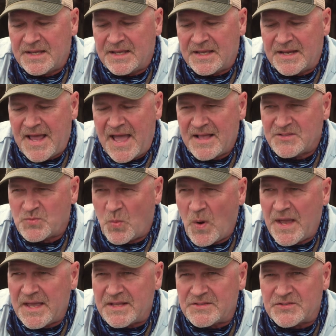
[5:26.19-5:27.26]
It adds
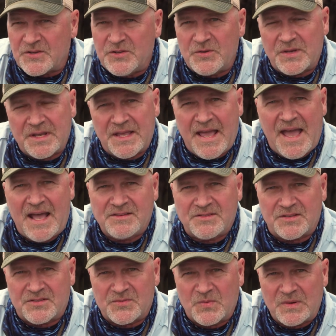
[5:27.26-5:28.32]
weight so you can cast
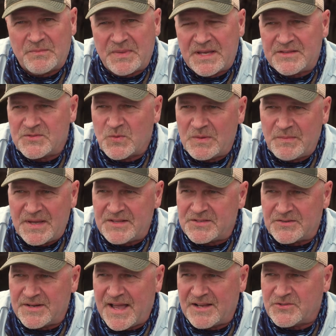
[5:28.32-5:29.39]
the swim bait. Swim baits
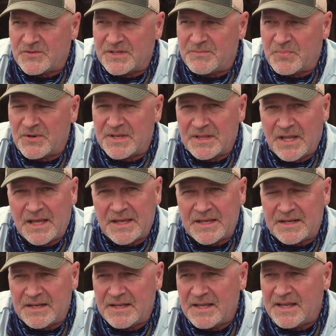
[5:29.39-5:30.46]
are naturally pretty
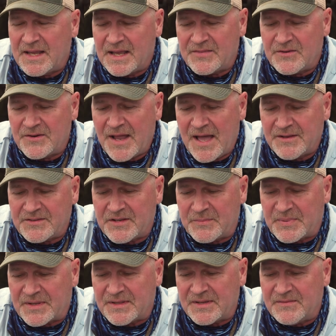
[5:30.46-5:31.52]
light, and they're not
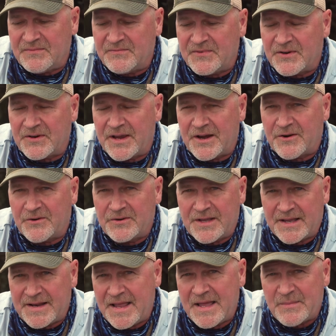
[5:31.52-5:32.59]
typically very
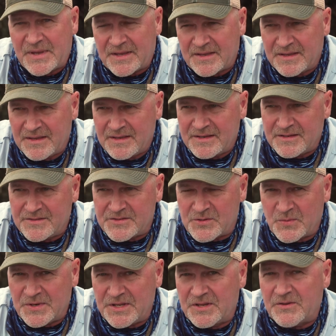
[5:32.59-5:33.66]
aerodynamic. So
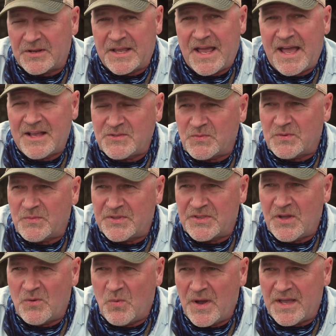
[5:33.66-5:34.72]
when you go to cast one with
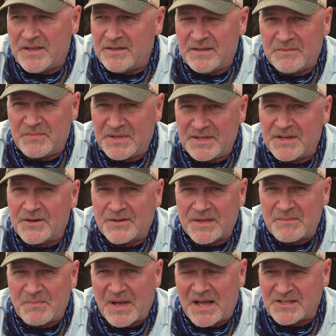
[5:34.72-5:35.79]
no weight, it'd be nearly
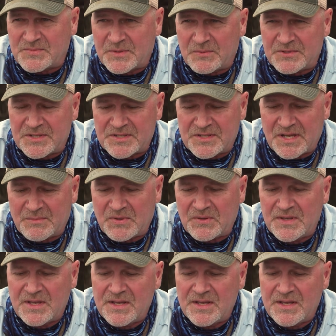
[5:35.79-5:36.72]
impossible, it would just tumble.